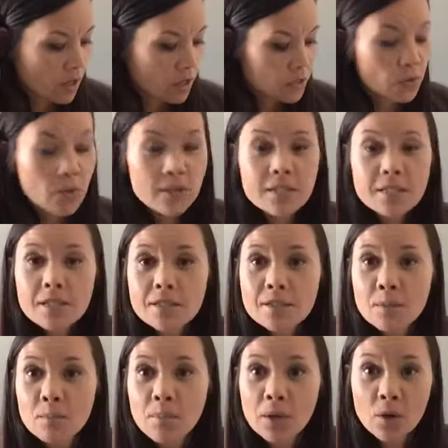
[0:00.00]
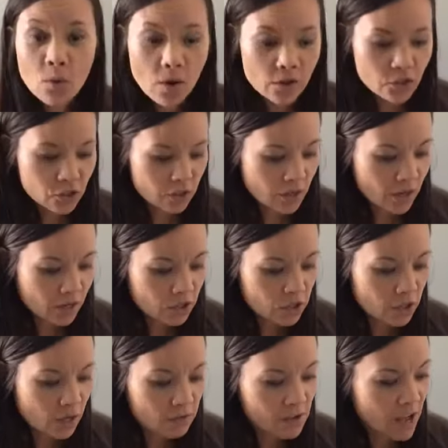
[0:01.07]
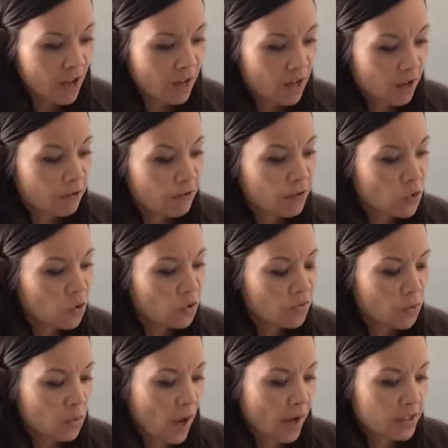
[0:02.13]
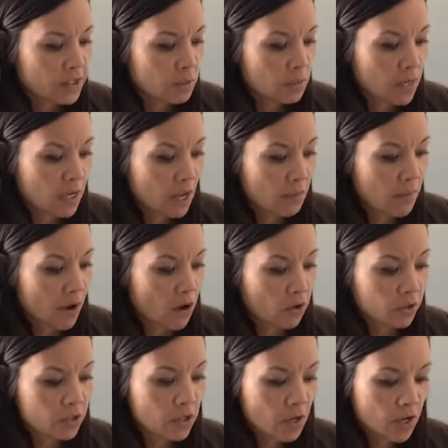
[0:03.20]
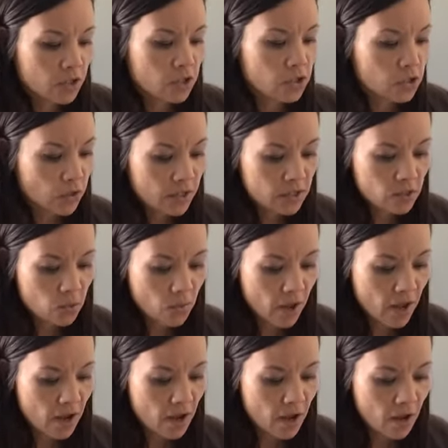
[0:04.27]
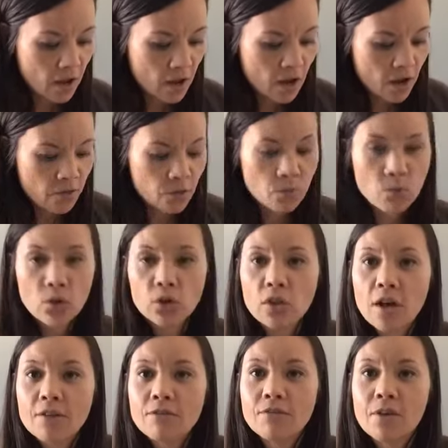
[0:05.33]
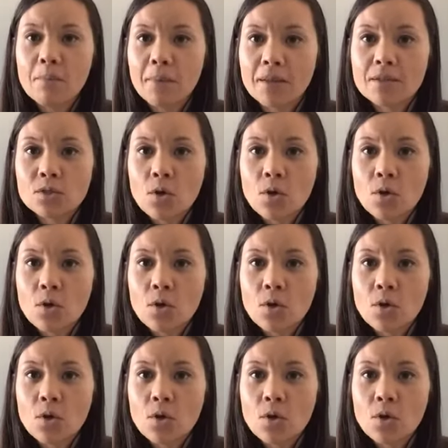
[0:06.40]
So this is the big question. I actually have had a few of you ask me about Stress Away and the Roll-On Fitment.